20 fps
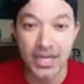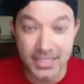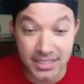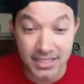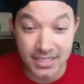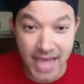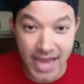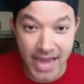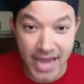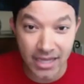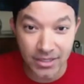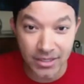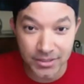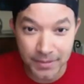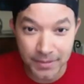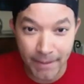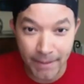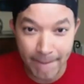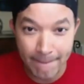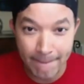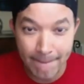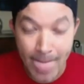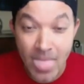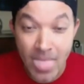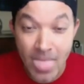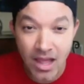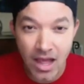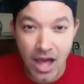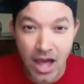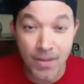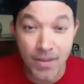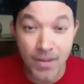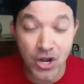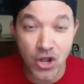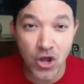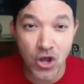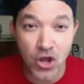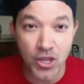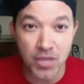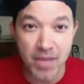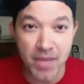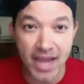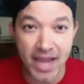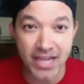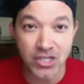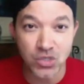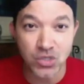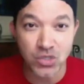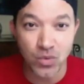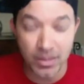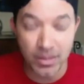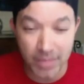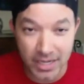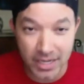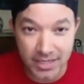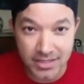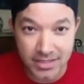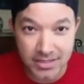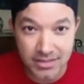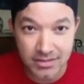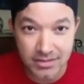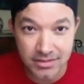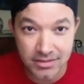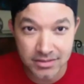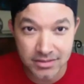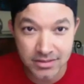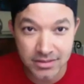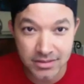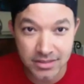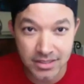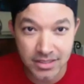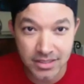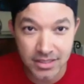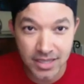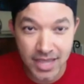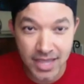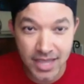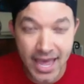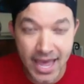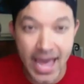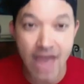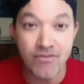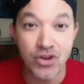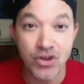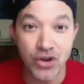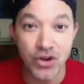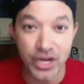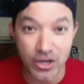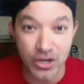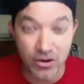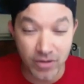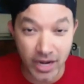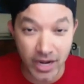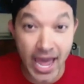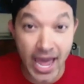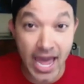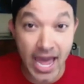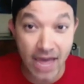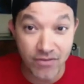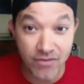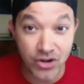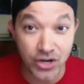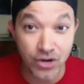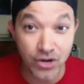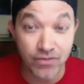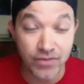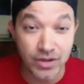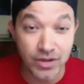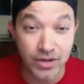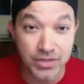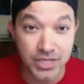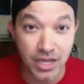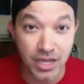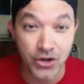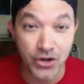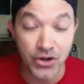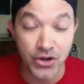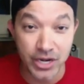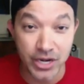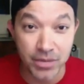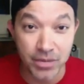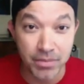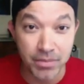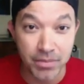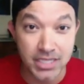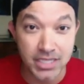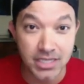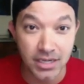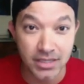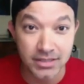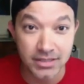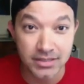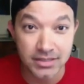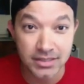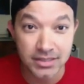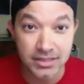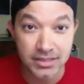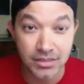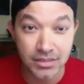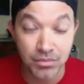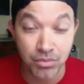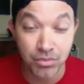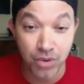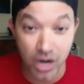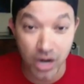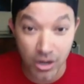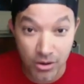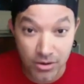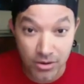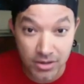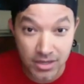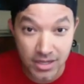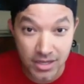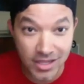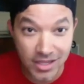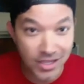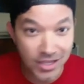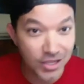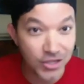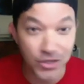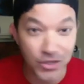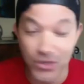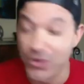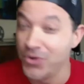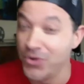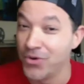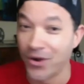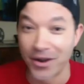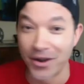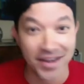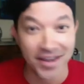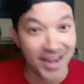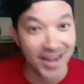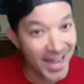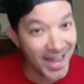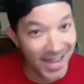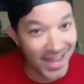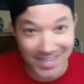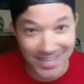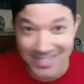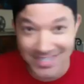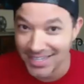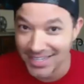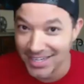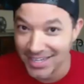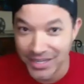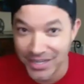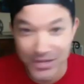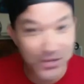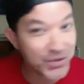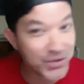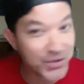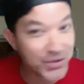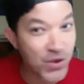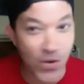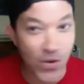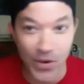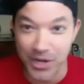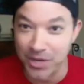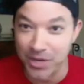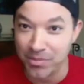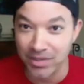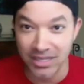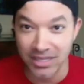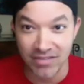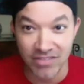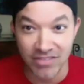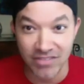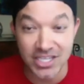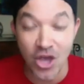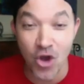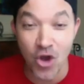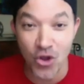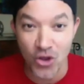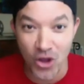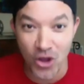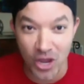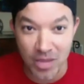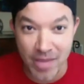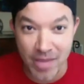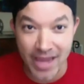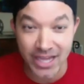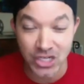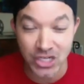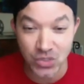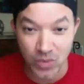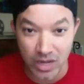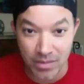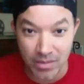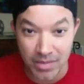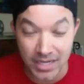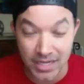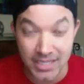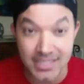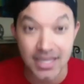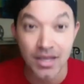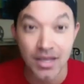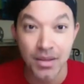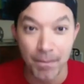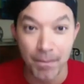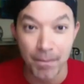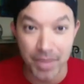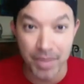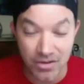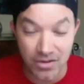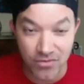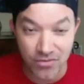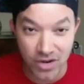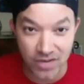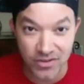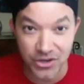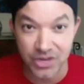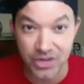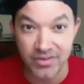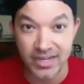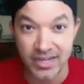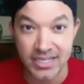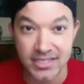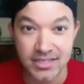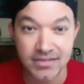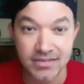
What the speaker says: Tyler, I'm going to call you back in 20 minutes. Have your earphones on or your earbuds on. Bro, you are not going to believe this. I'll call you back in 20 minutes. Be in front of your device.